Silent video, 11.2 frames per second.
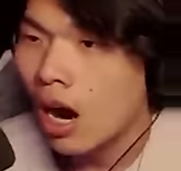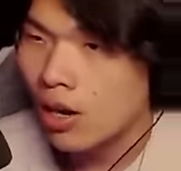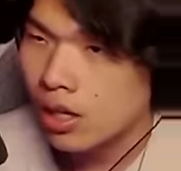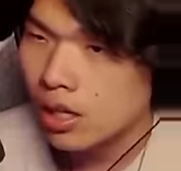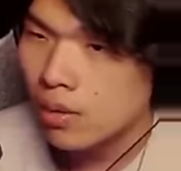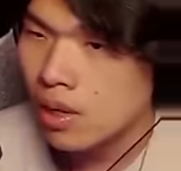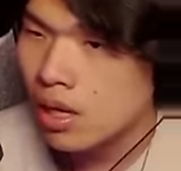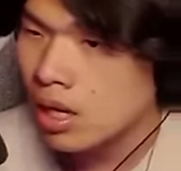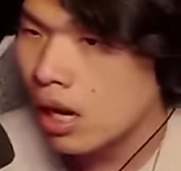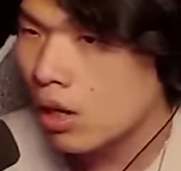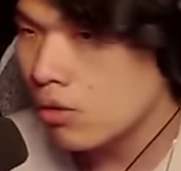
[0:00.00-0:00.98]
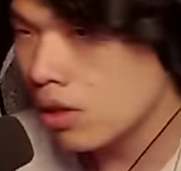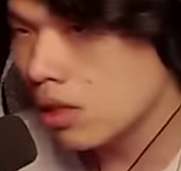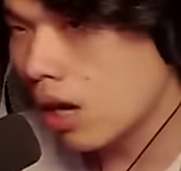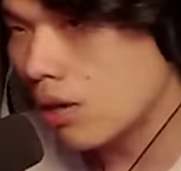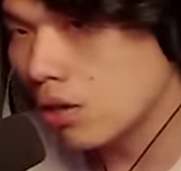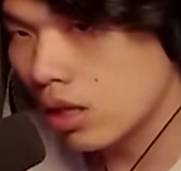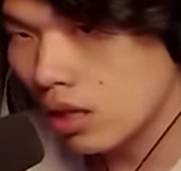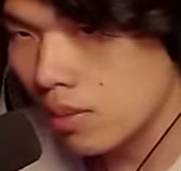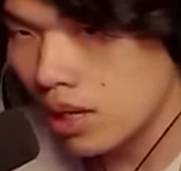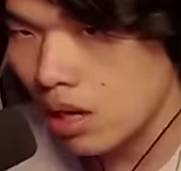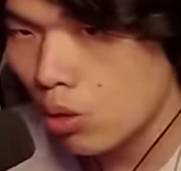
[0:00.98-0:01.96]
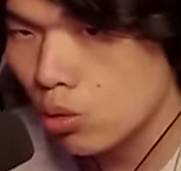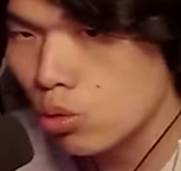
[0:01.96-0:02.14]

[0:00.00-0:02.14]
Are you gonna give me anything? Are you ready to, are you gonna give me anything?